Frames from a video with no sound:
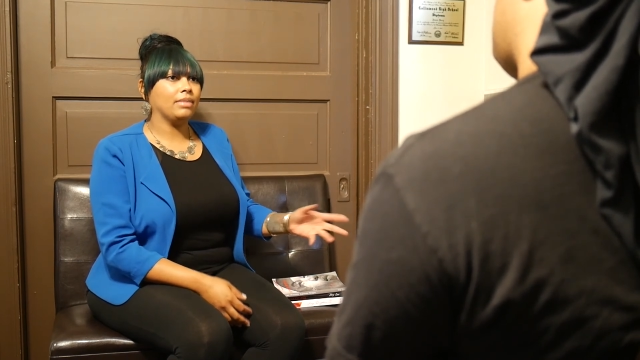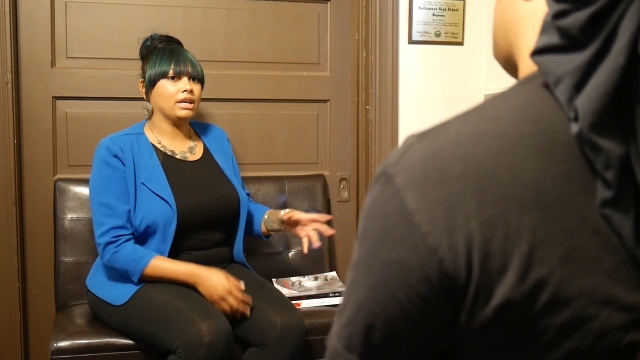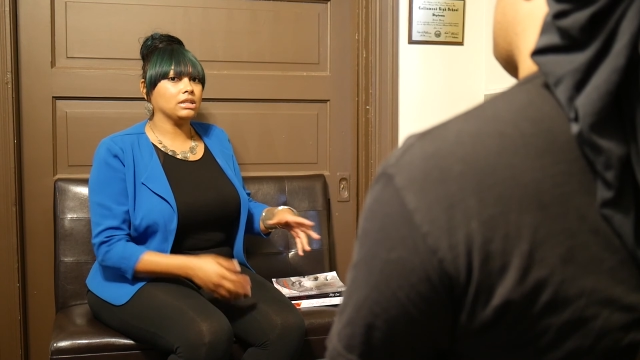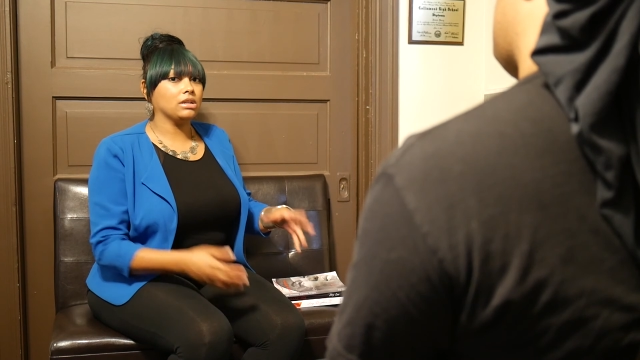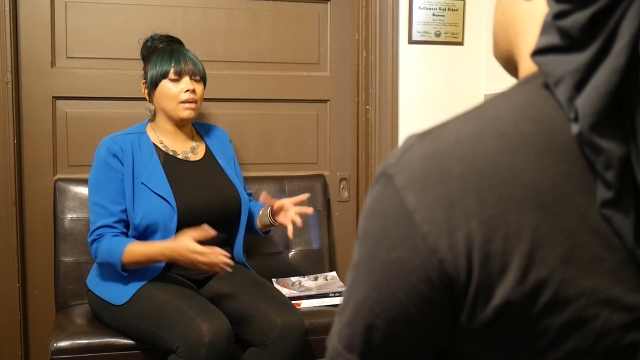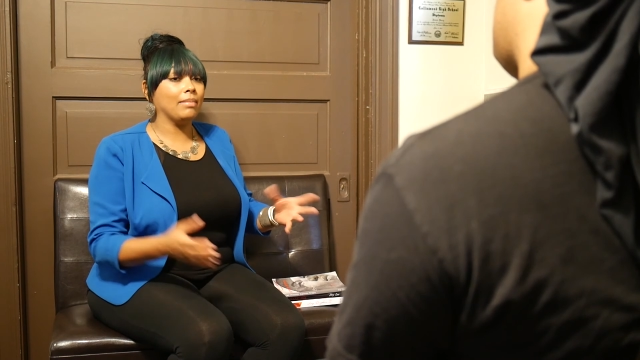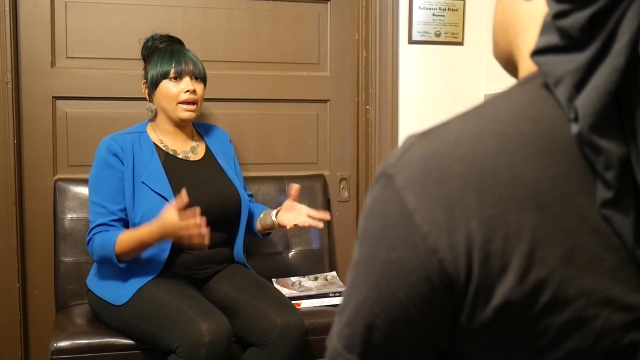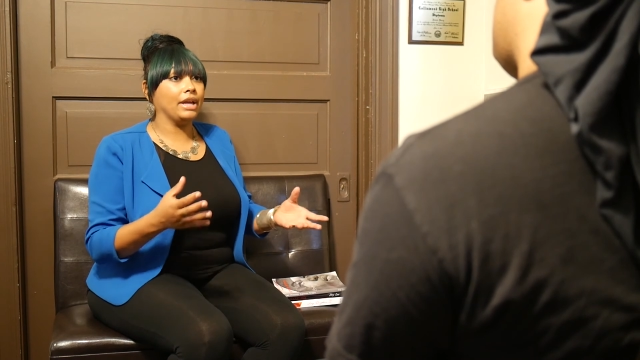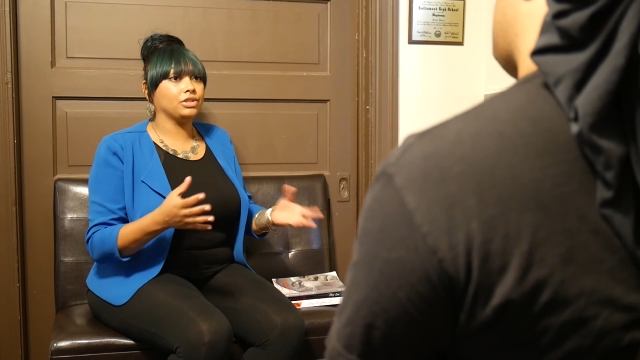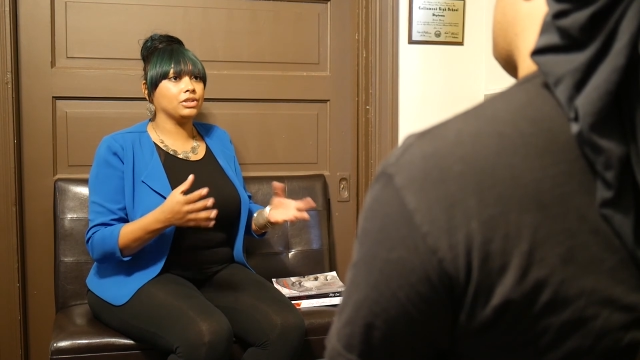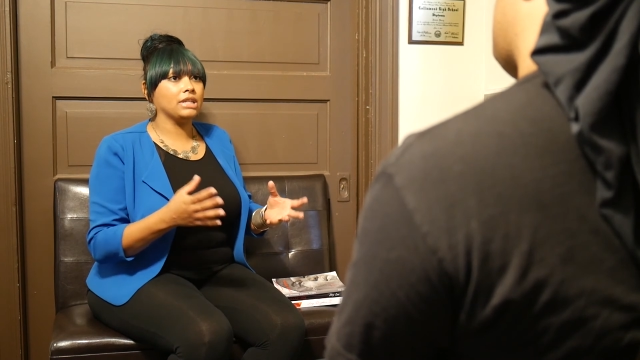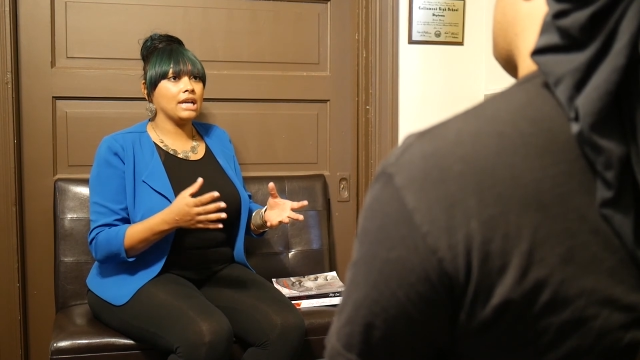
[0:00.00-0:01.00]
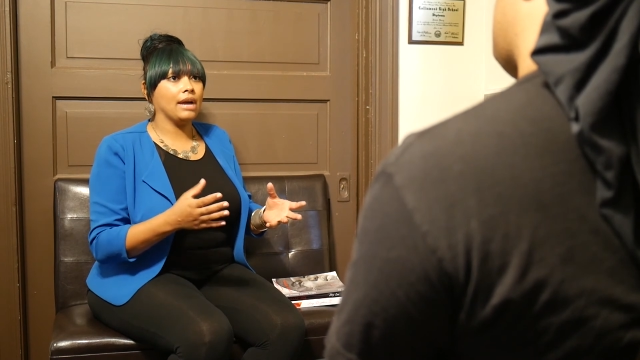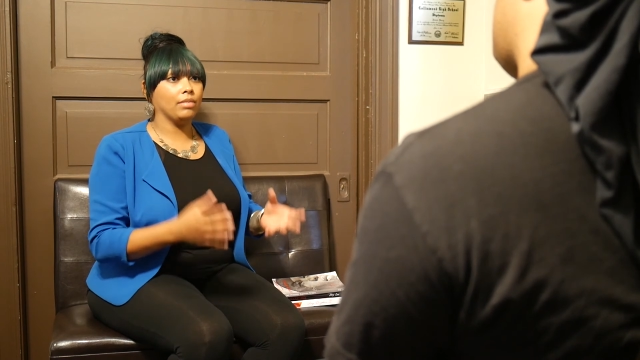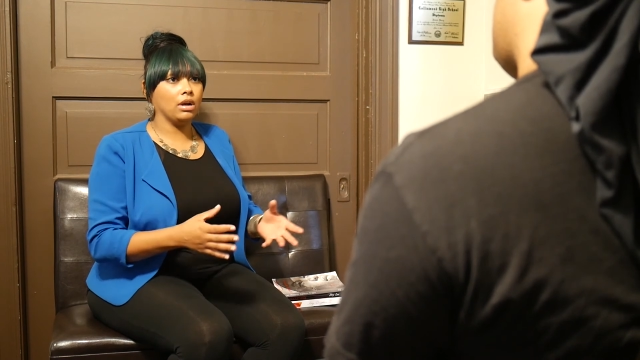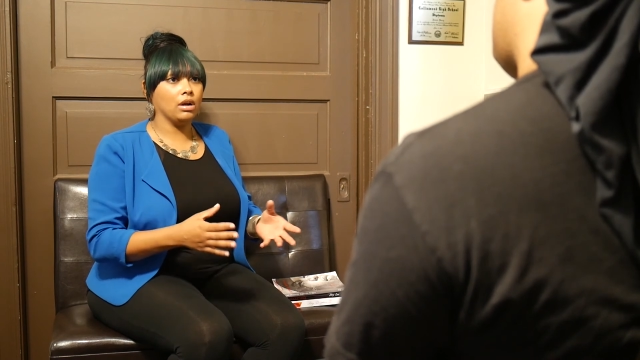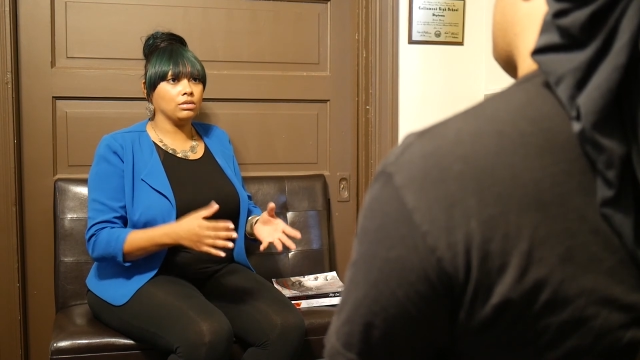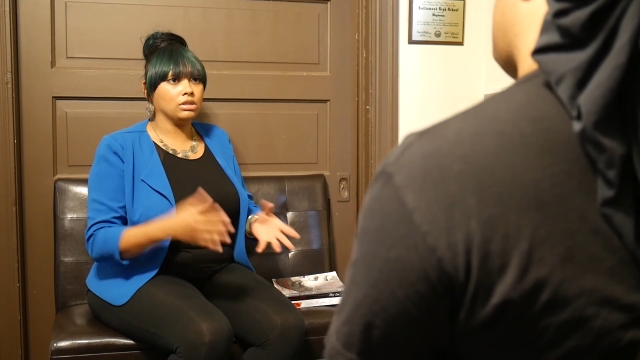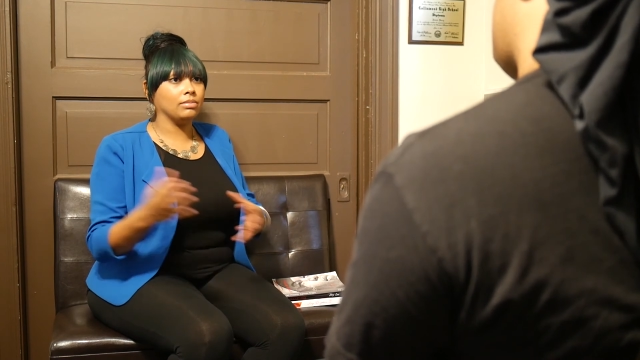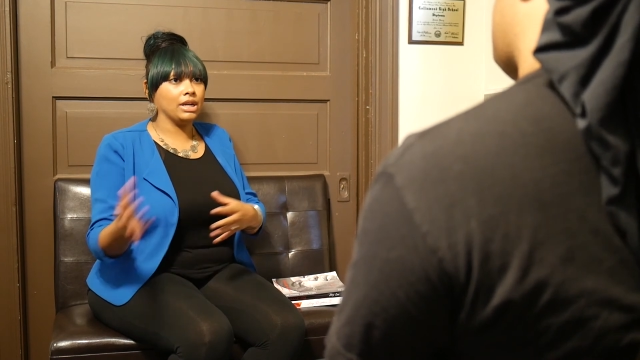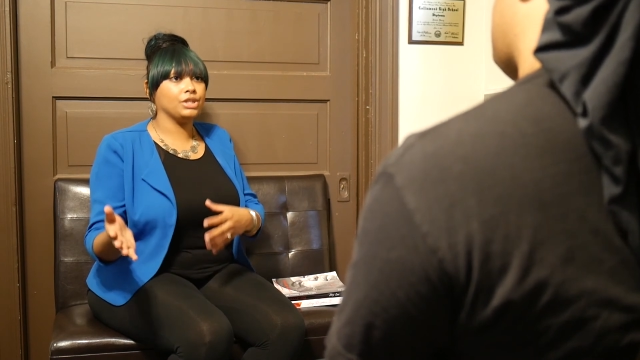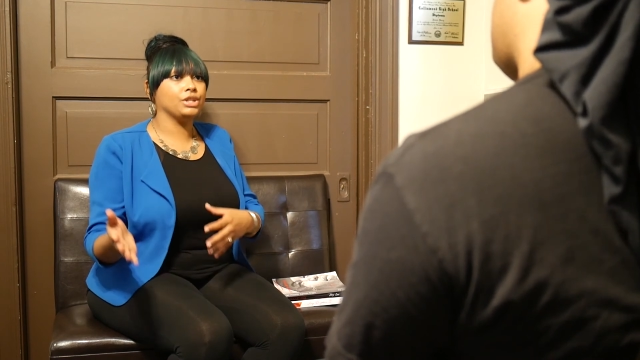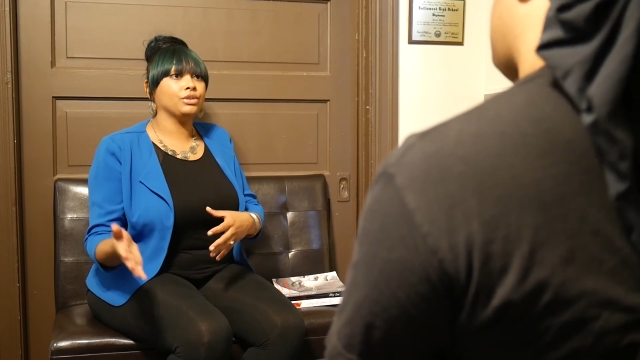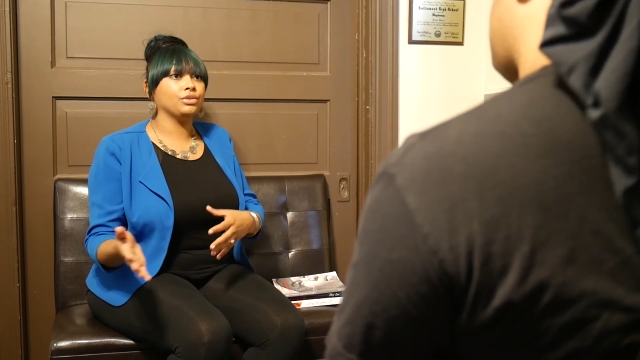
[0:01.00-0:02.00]
because all my extra time will go to my
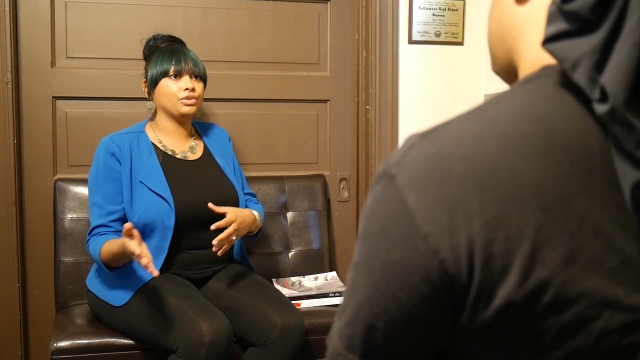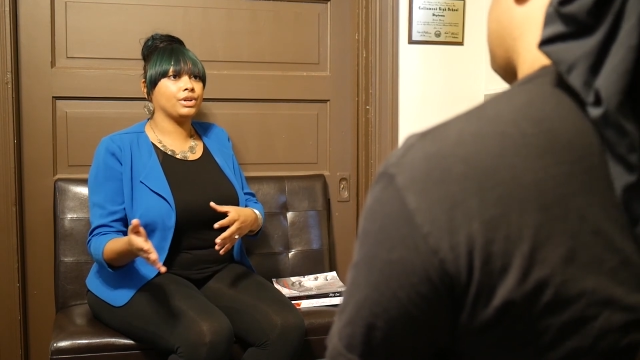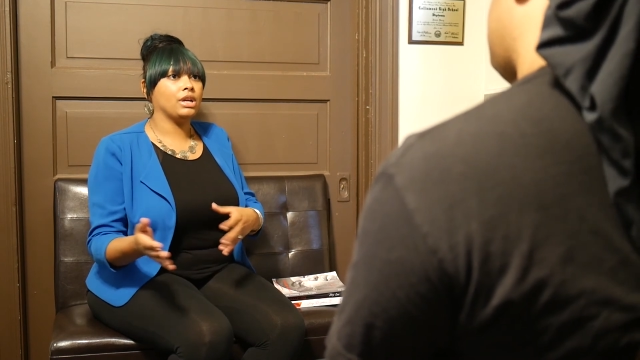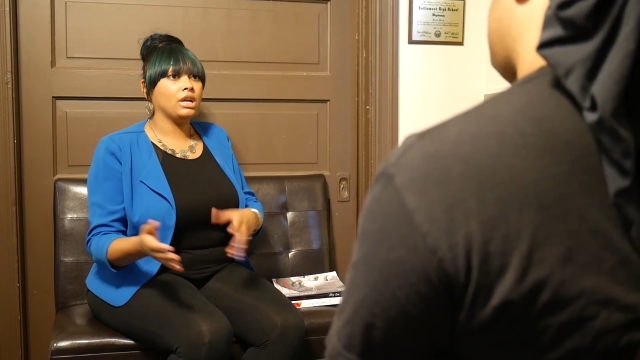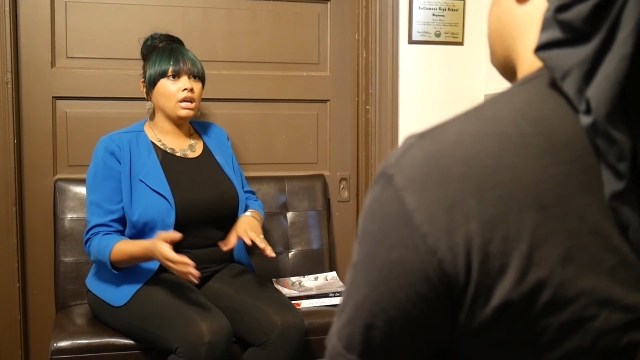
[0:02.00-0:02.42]
children.